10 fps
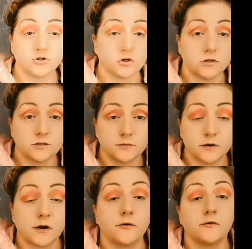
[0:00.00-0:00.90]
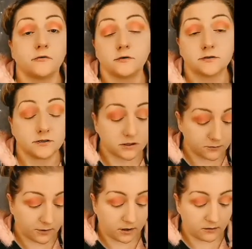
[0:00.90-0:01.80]
the shades, but I don't know since I
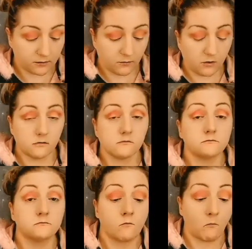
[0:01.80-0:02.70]
depotted them all. I